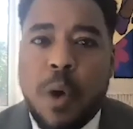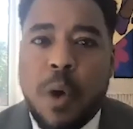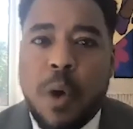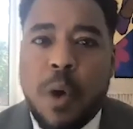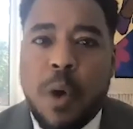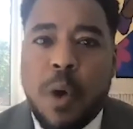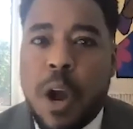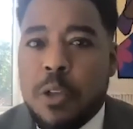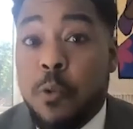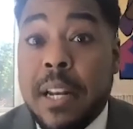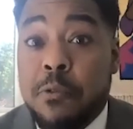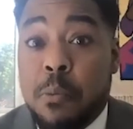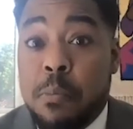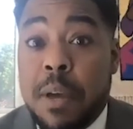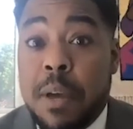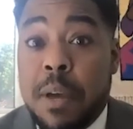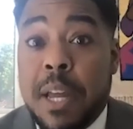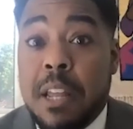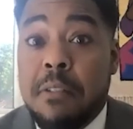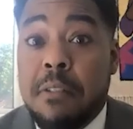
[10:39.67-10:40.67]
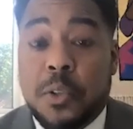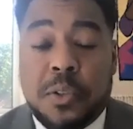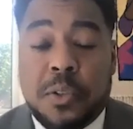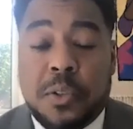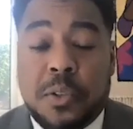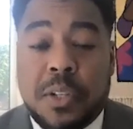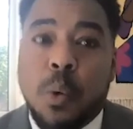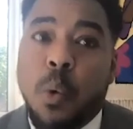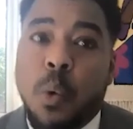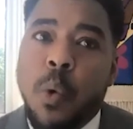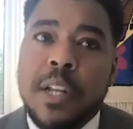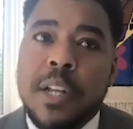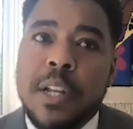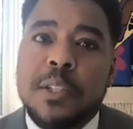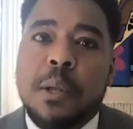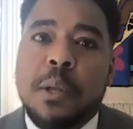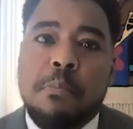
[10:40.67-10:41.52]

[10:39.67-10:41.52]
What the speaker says: rather frightening for many of us.